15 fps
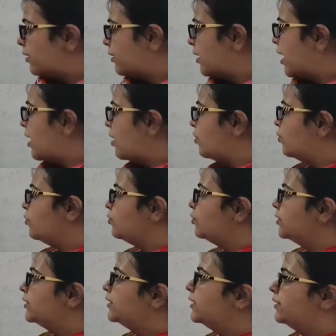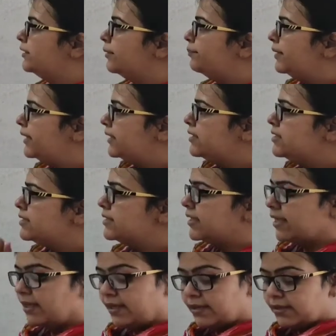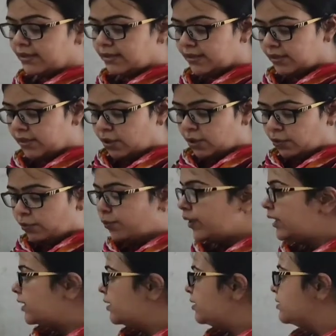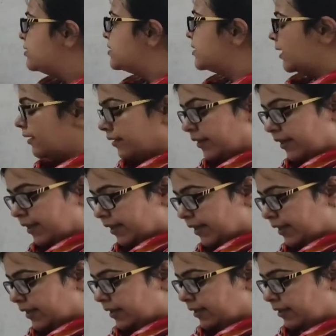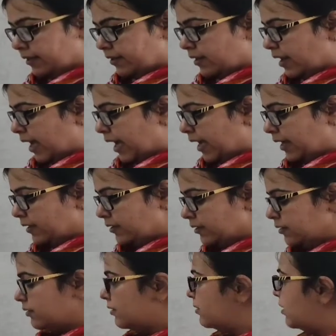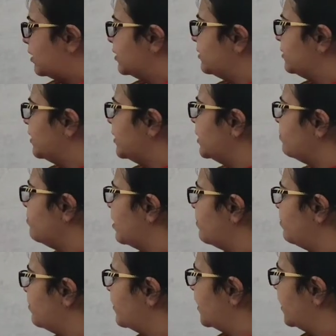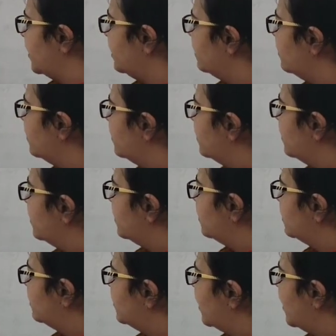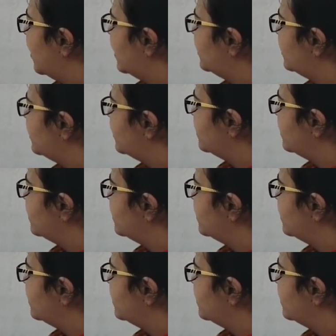Now the tapetal cells will secrete a thin membrane that